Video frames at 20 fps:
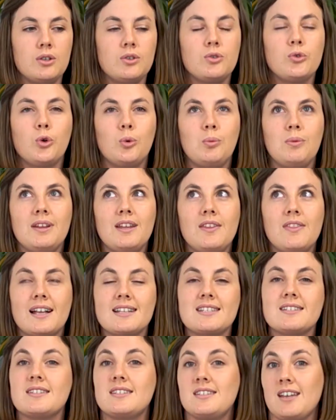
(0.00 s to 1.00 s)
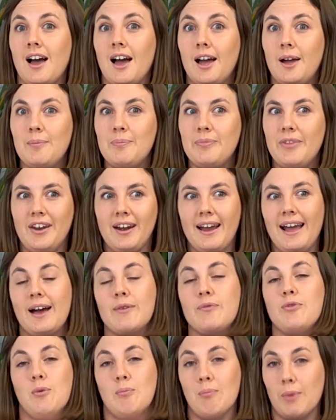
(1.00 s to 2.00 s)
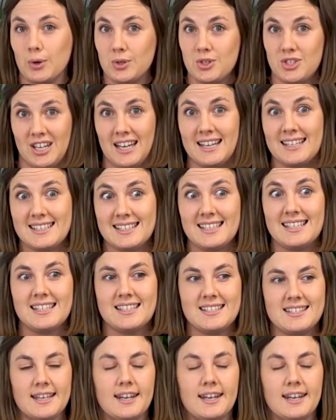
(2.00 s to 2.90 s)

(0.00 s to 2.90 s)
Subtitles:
normally that's the time that I have the most ideas,